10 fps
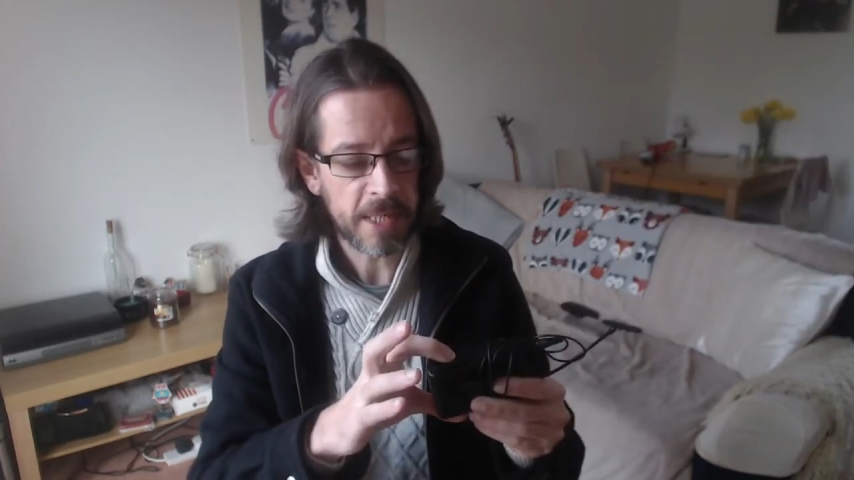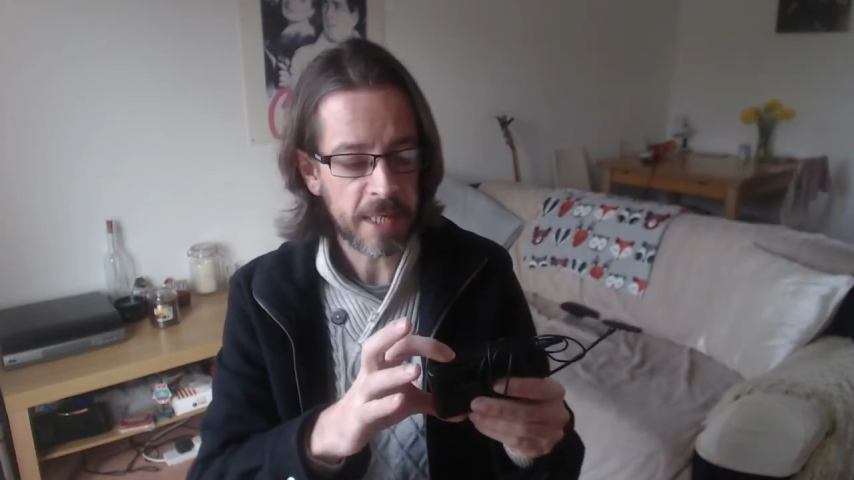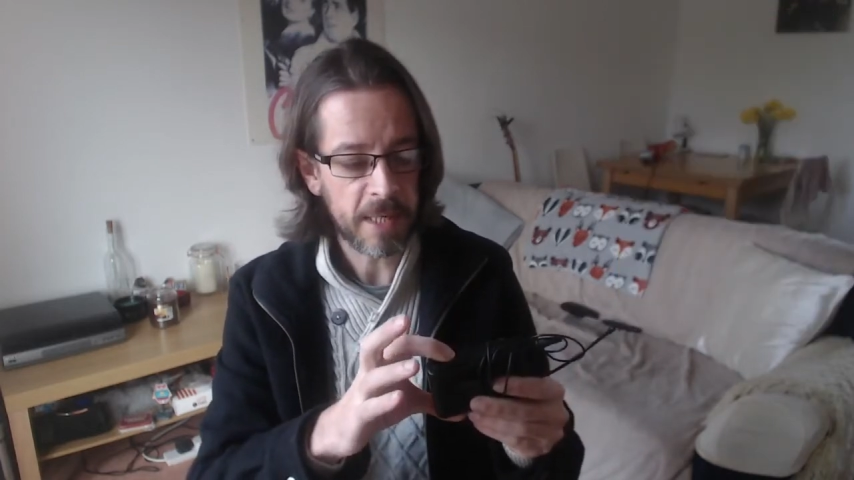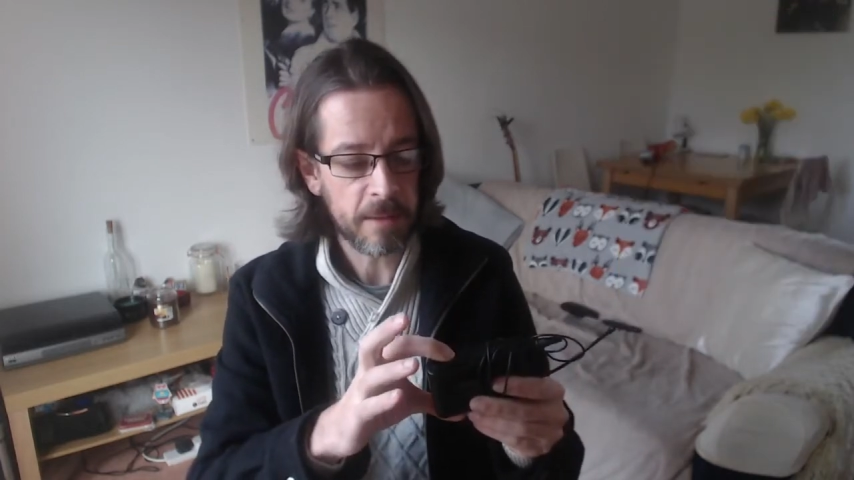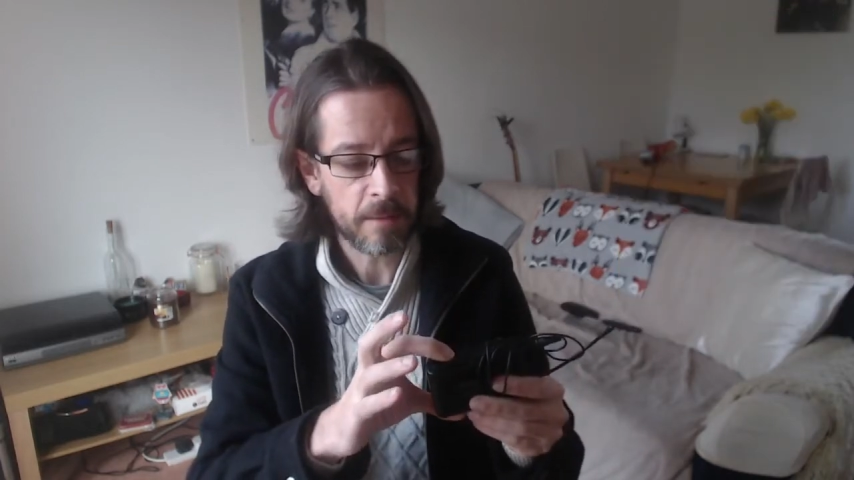
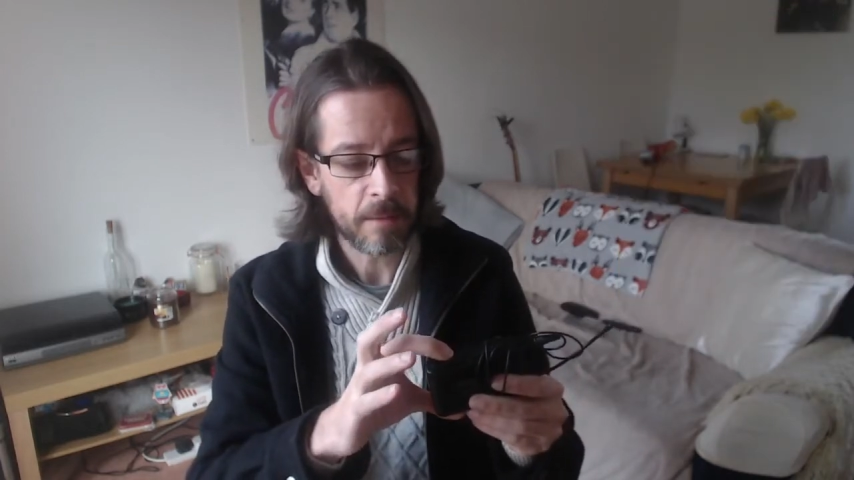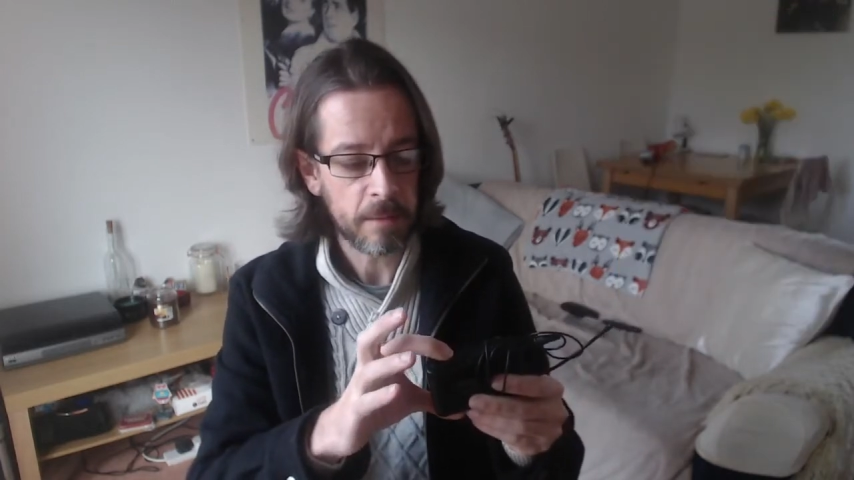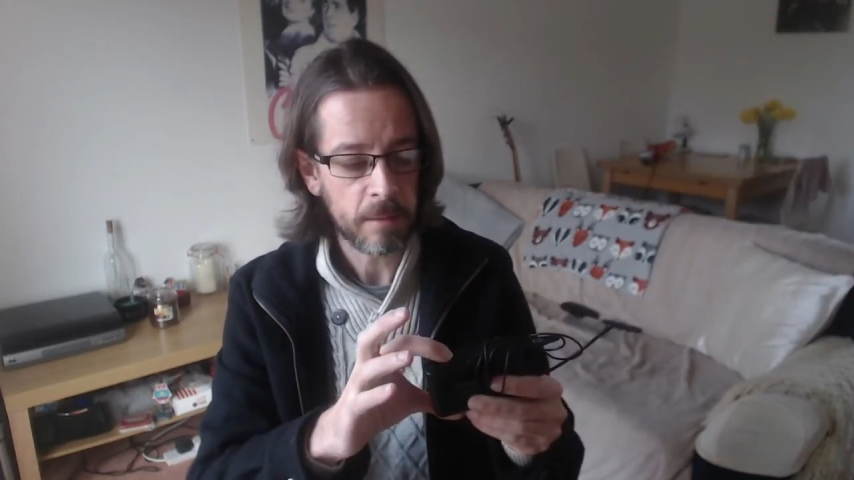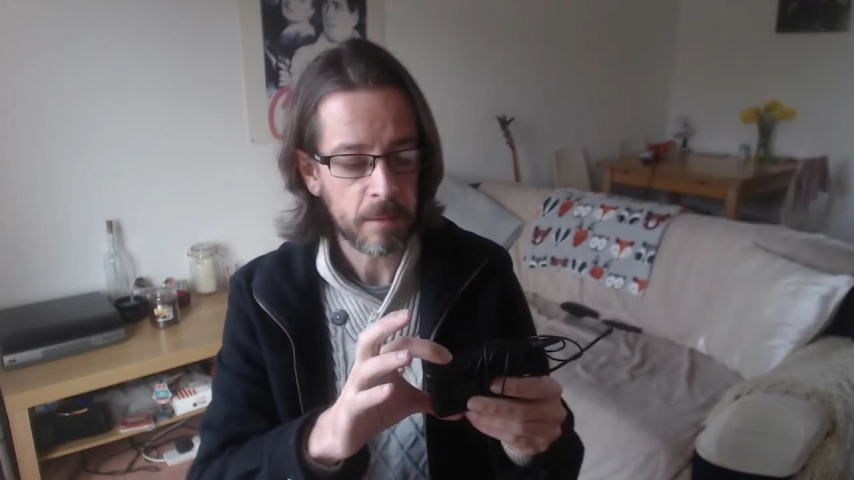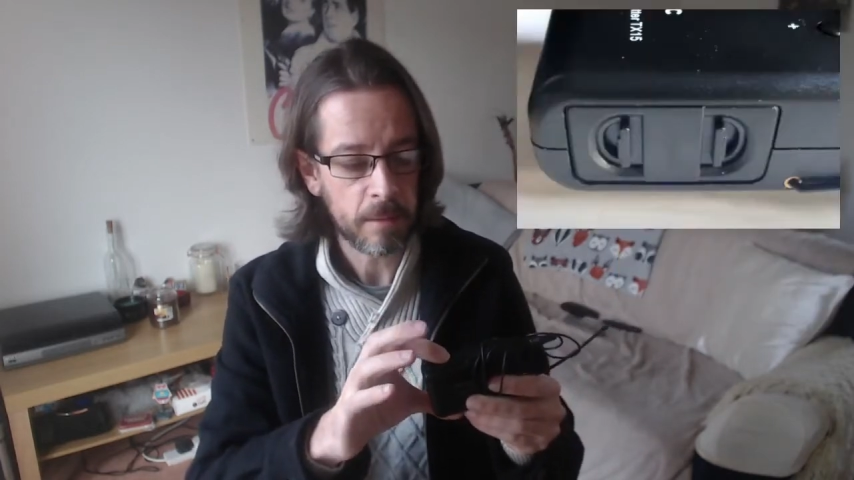in
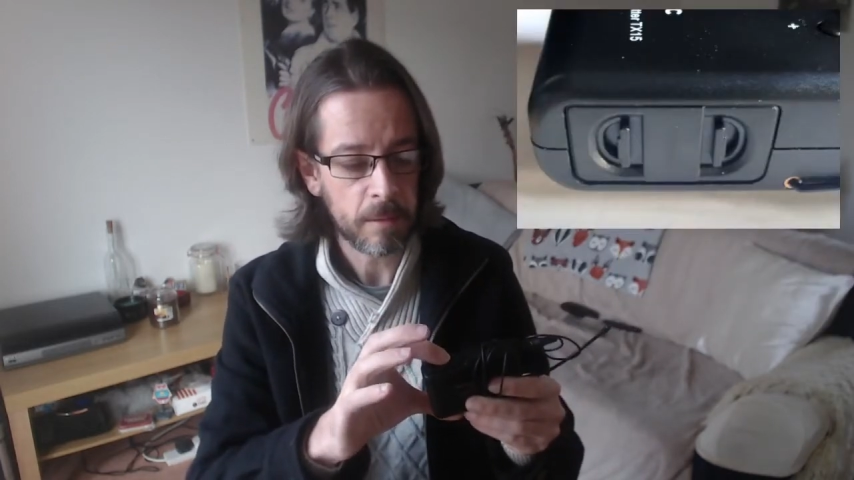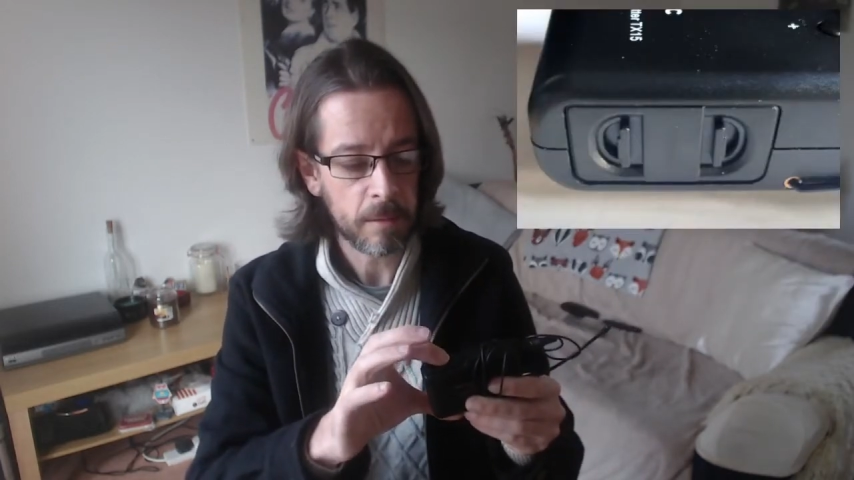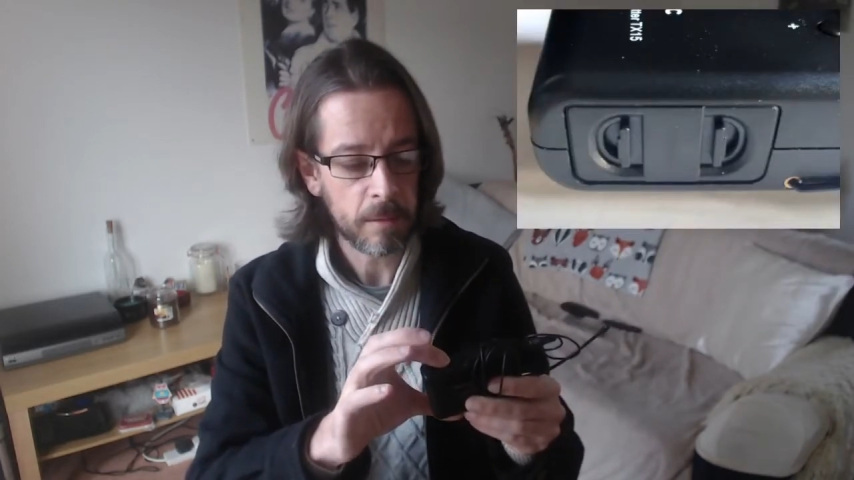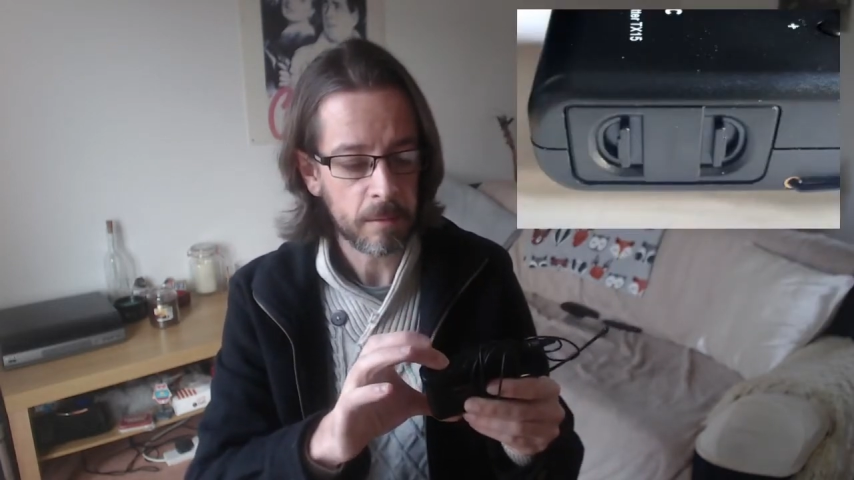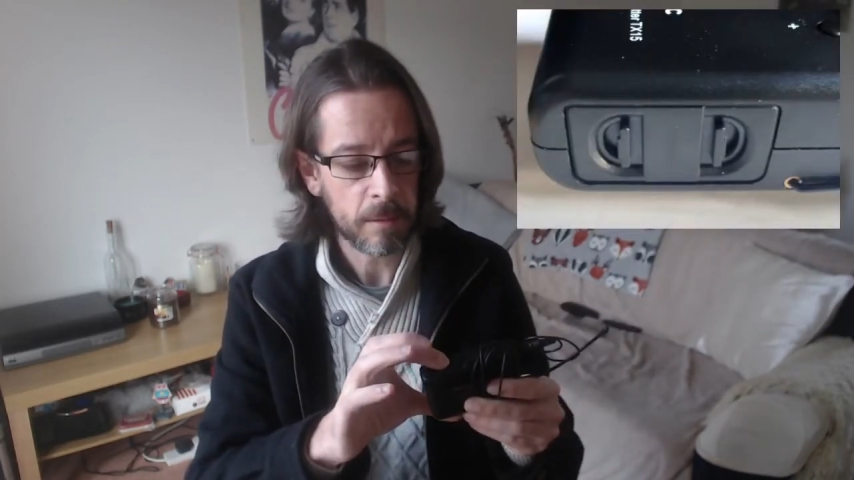
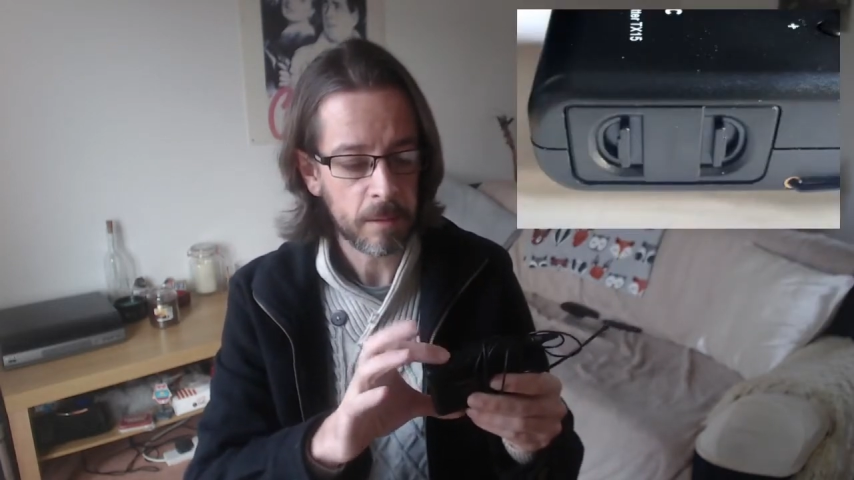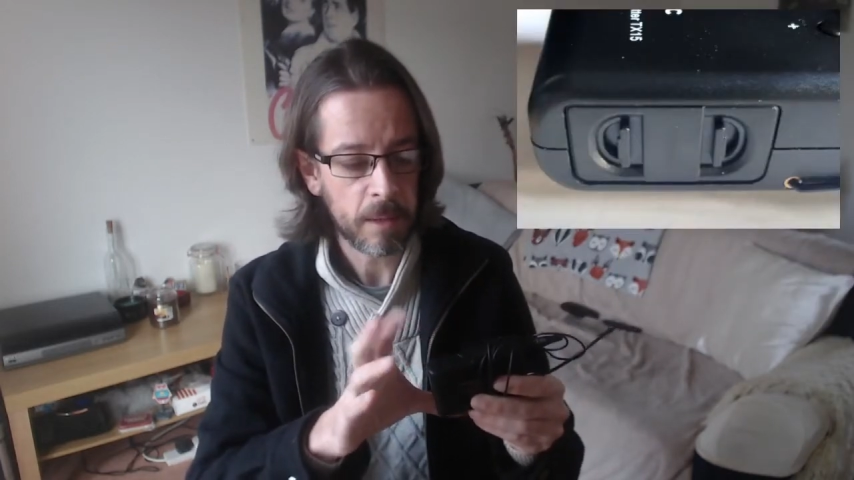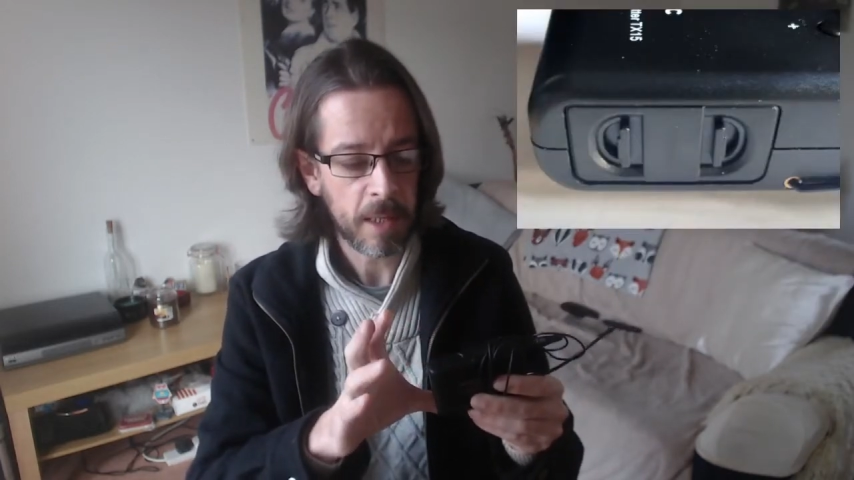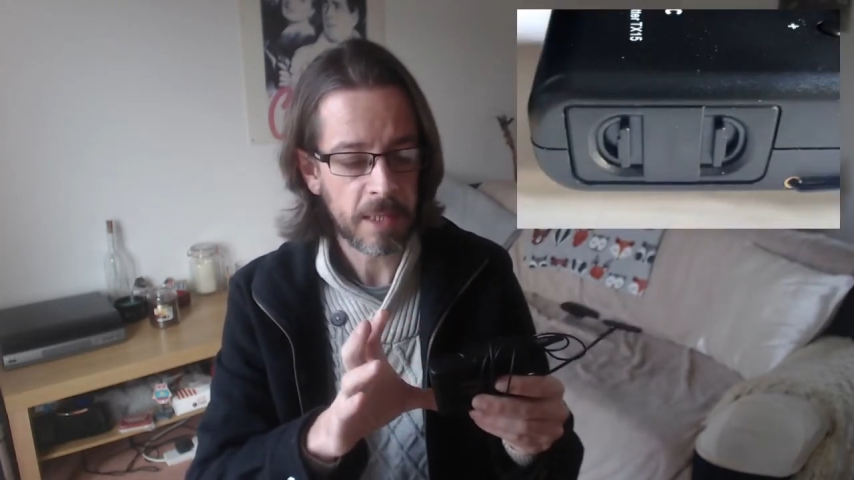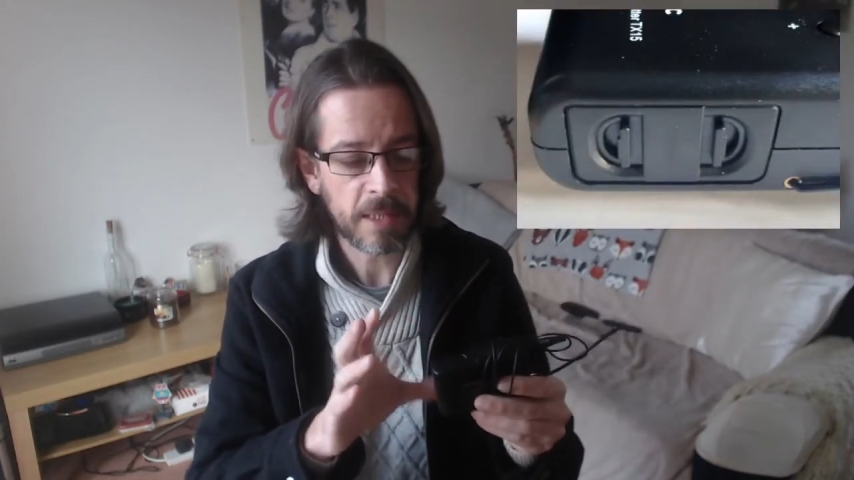
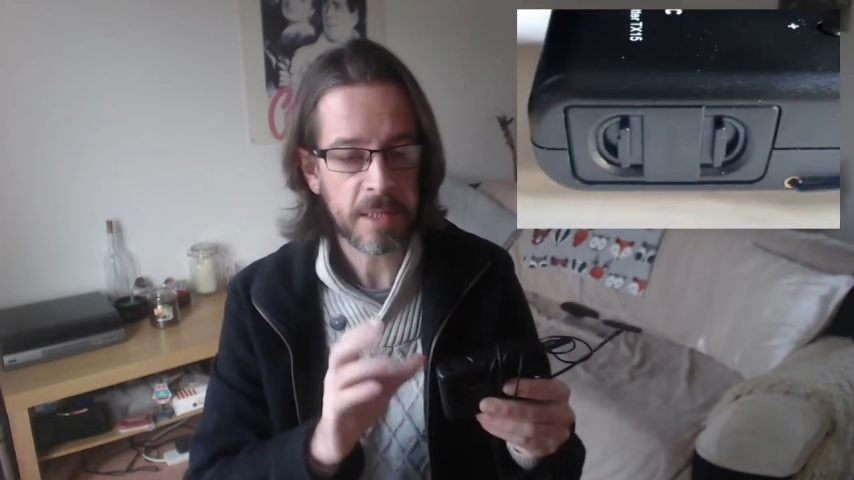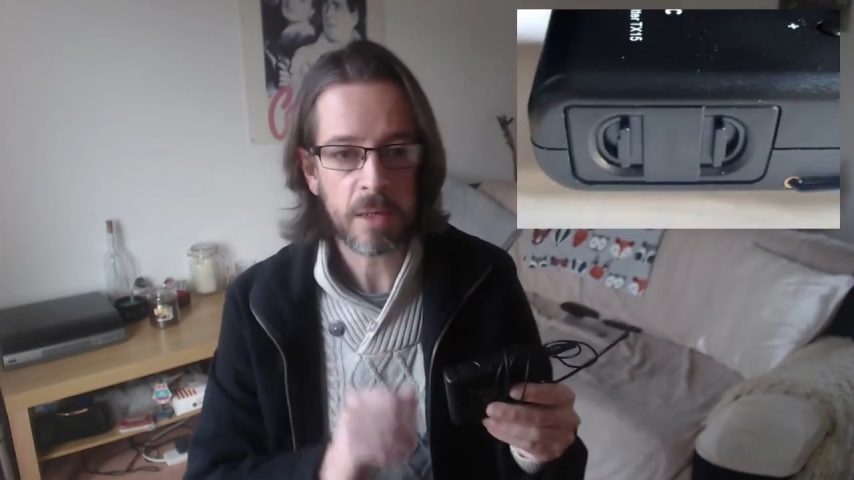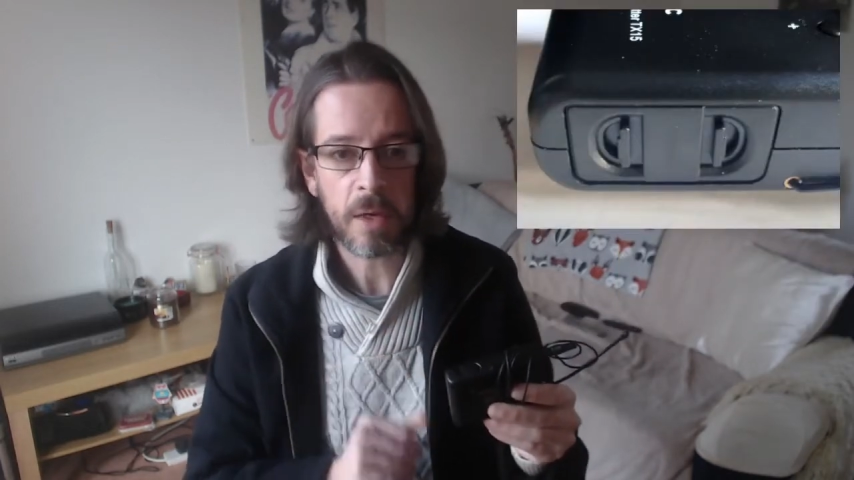until you